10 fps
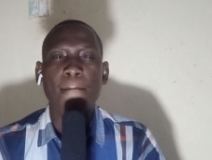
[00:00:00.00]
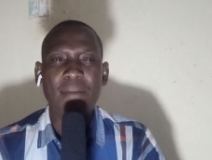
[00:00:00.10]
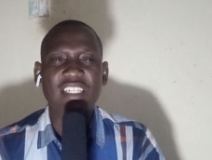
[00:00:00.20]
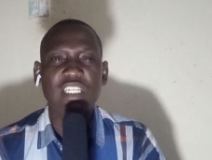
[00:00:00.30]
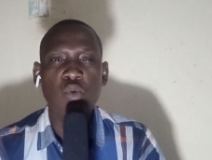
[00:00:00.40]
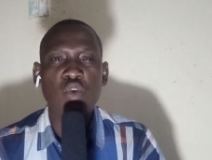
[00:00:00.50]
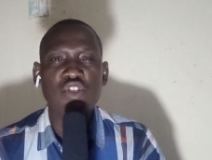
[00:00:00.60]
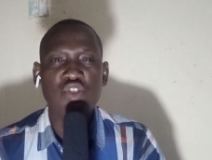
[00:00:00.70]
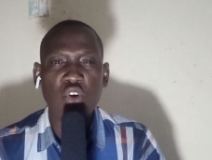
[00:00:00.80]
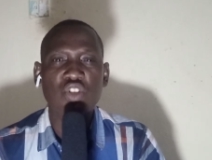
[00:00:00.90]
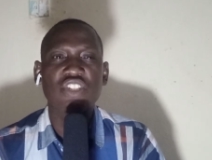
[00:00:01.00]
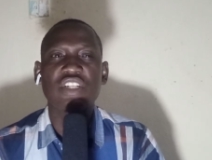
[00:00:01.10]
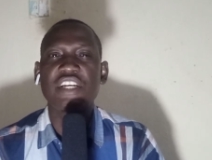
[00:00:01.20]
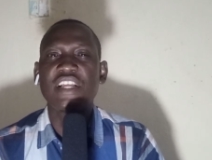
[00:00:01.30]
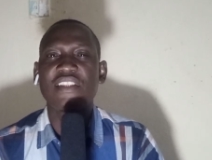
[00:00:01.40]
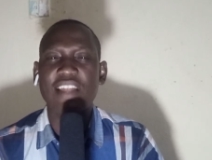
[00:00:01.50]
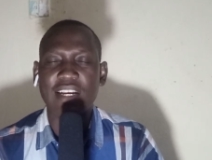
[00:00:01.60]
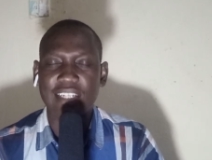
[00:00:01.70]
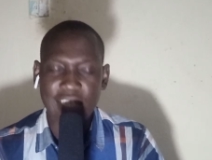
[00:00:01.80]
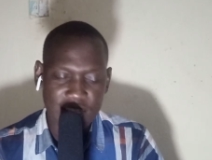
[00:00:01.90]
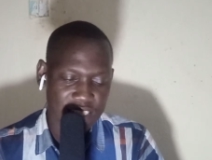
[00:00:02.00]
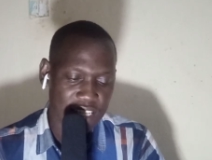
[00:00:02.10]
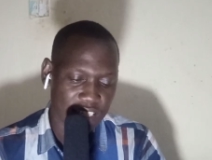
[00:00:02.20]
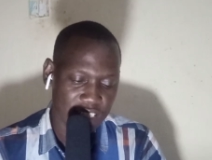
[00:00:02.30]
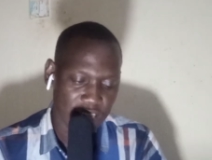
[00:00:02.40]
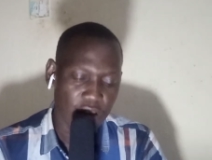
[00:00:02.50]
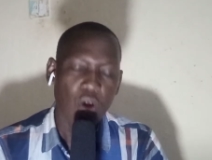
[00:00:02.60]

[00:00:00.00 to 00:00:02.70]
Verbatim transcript: but he was not in that list that